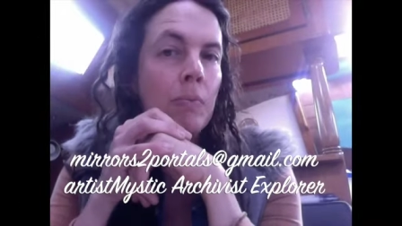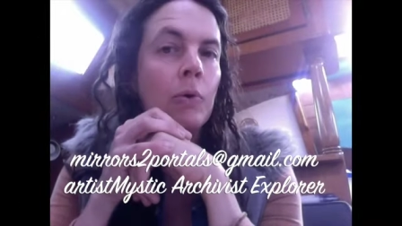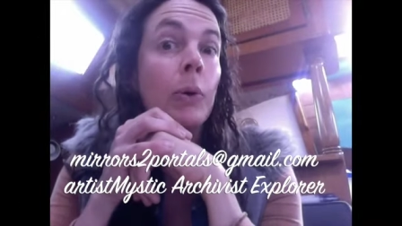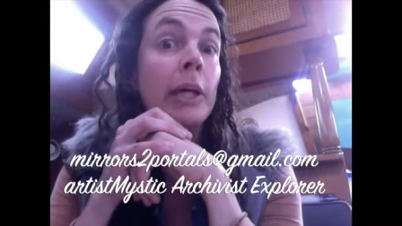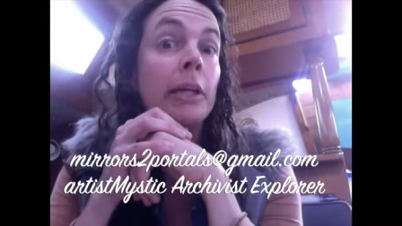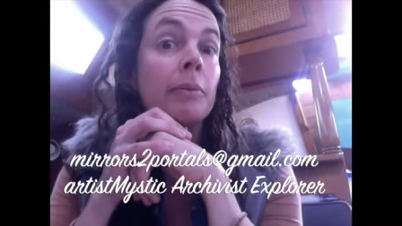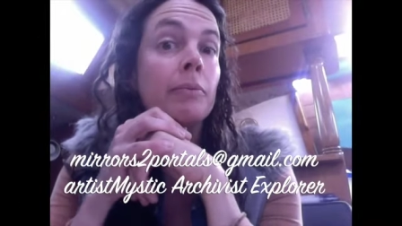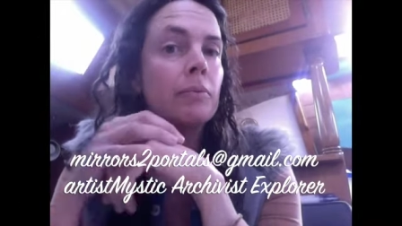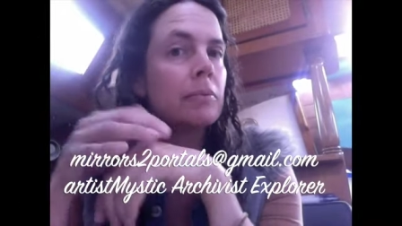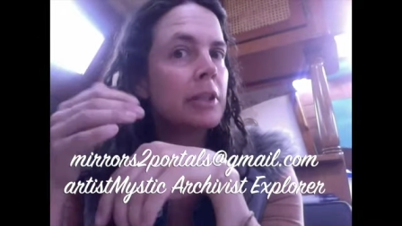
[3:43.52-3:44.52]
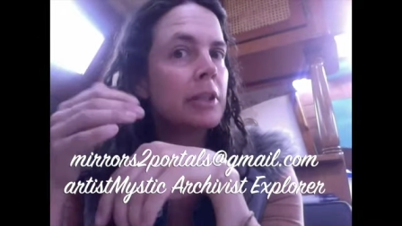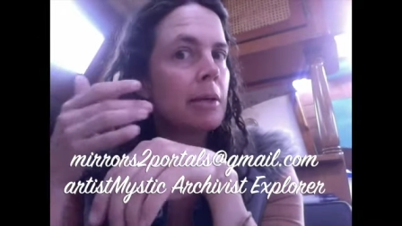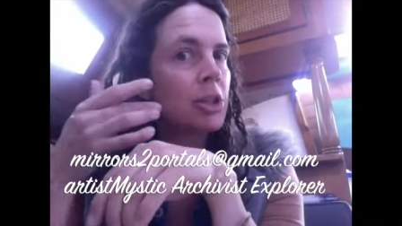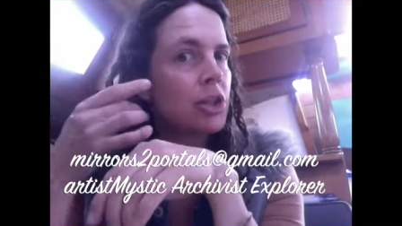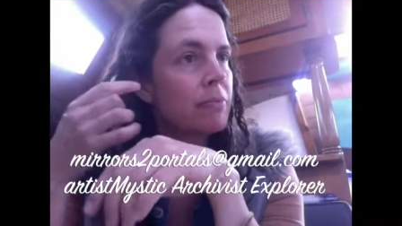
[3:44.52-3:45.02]
Queen, did I
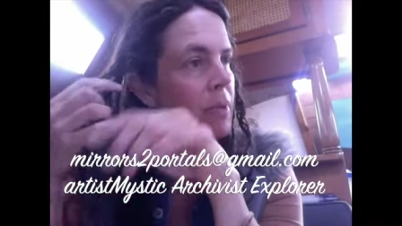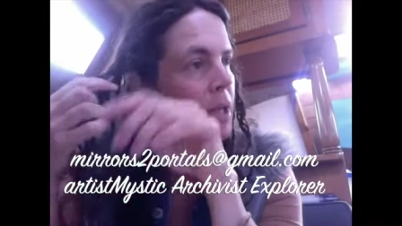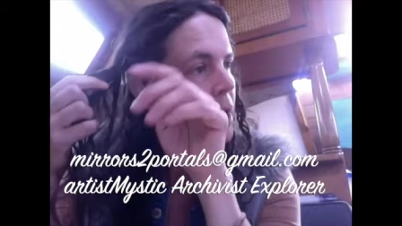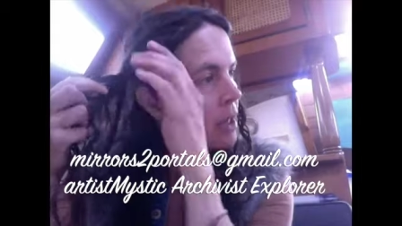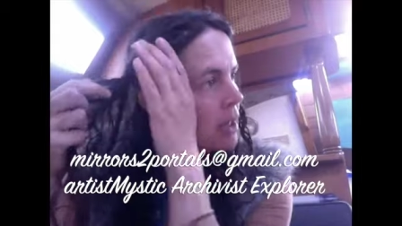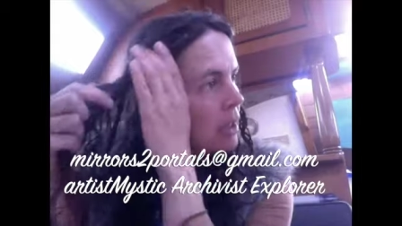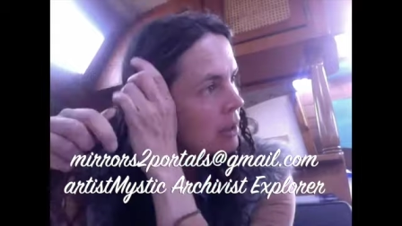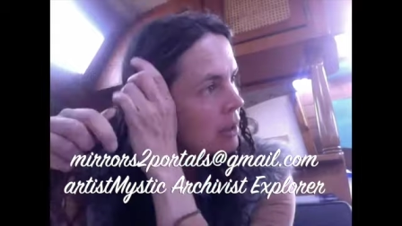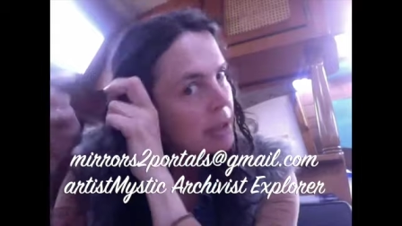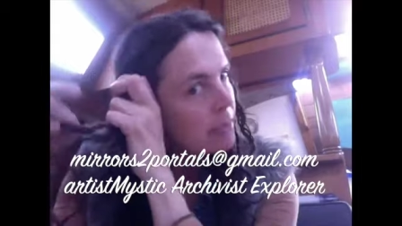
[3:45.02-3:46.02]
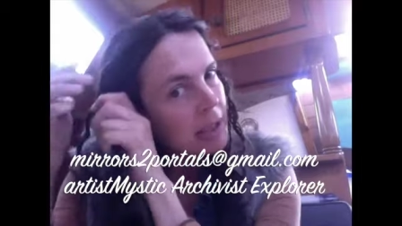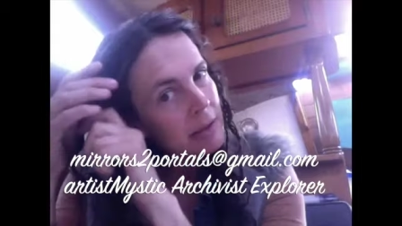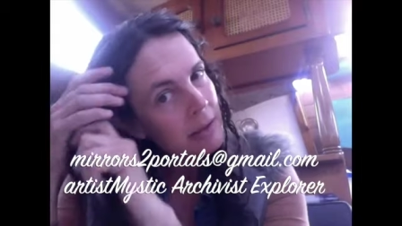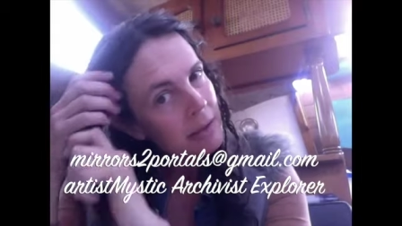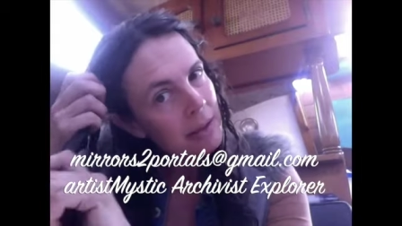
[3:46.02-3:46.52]
mention?
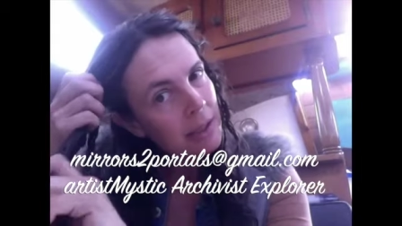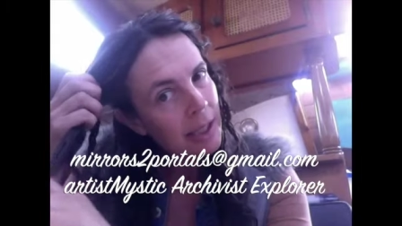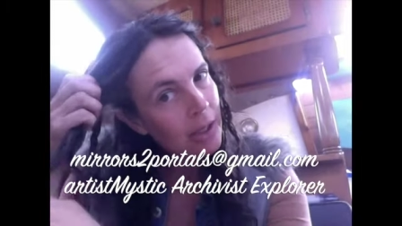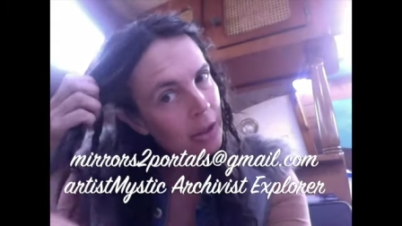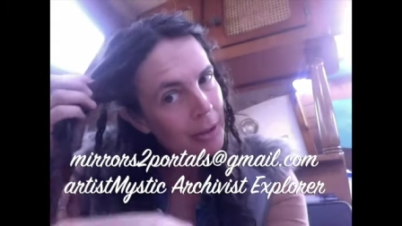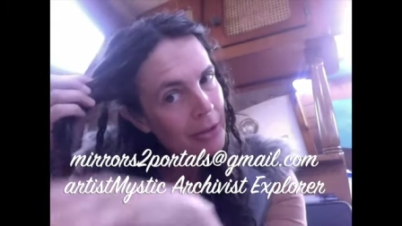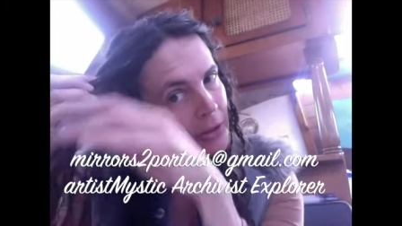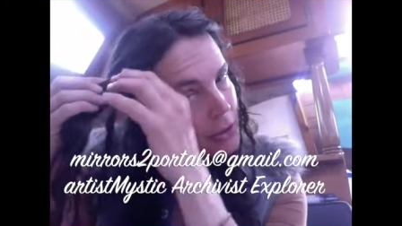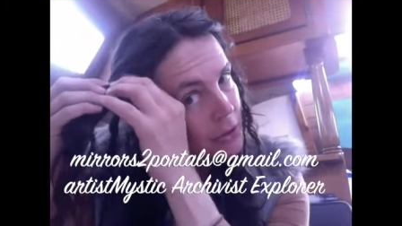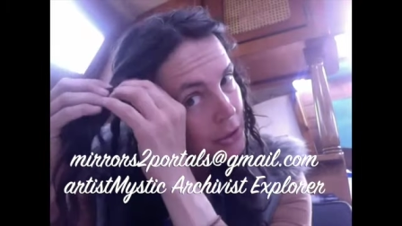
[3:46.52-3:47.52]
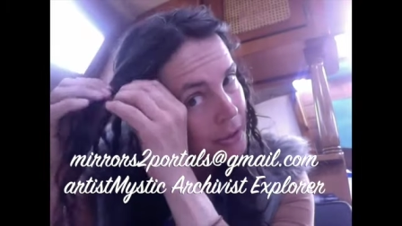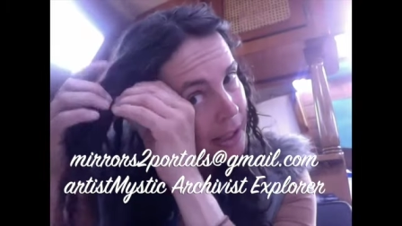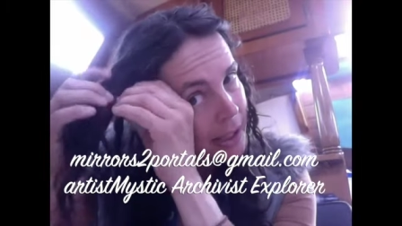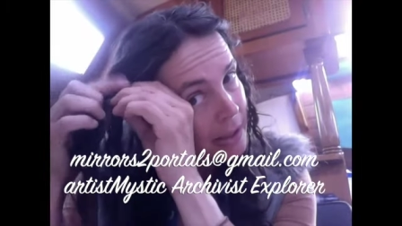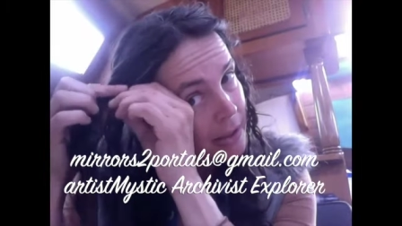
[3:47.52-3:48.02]
because I care about the nurturing end